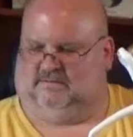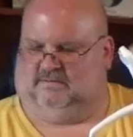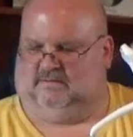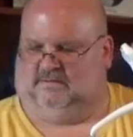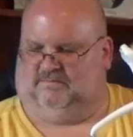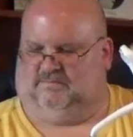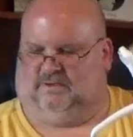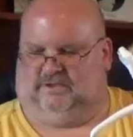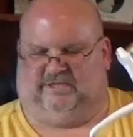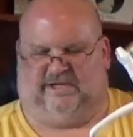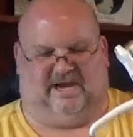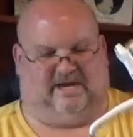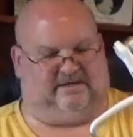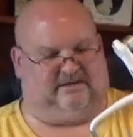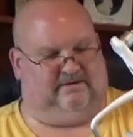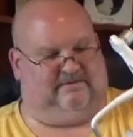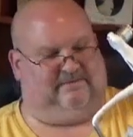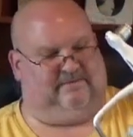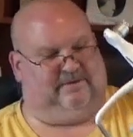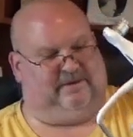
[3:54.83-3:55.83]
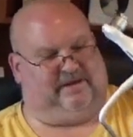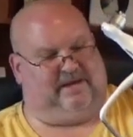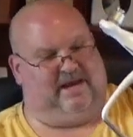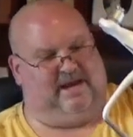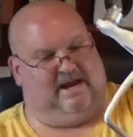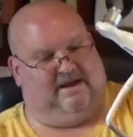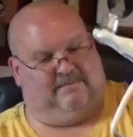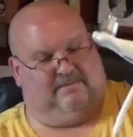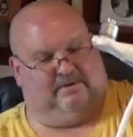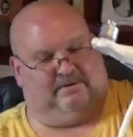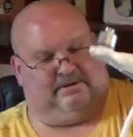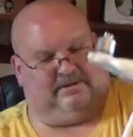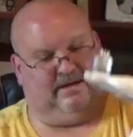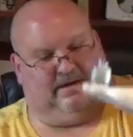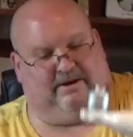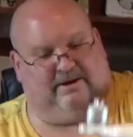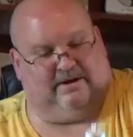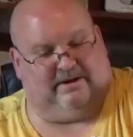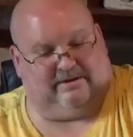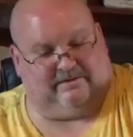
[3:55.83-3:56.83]
protector for the camera to
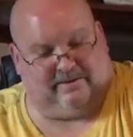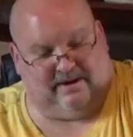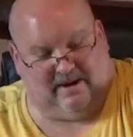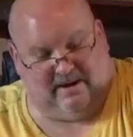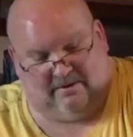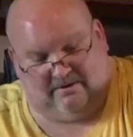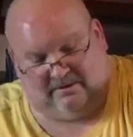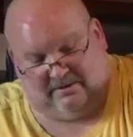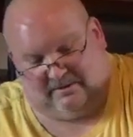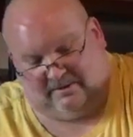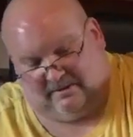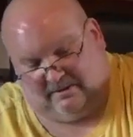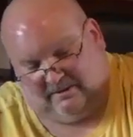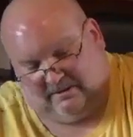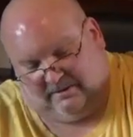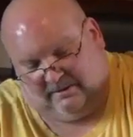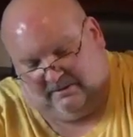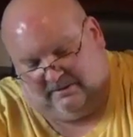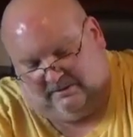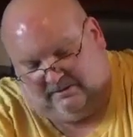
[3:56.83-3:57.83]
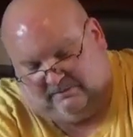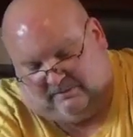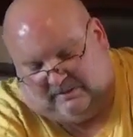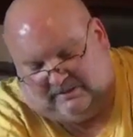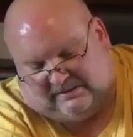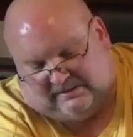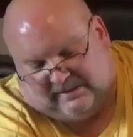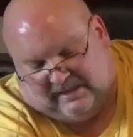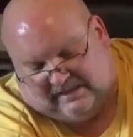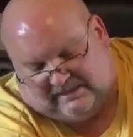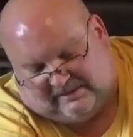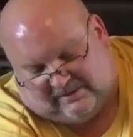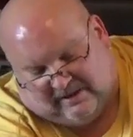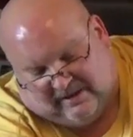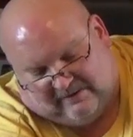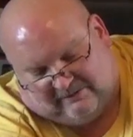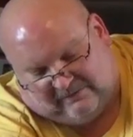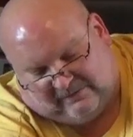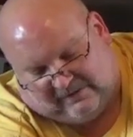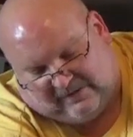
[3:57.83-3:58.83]
carry it around. Once that's
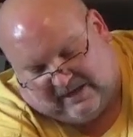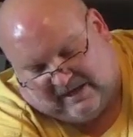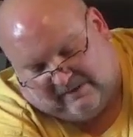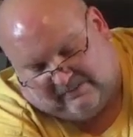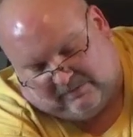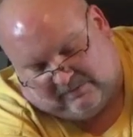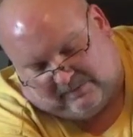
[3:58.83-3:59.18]
off, the camera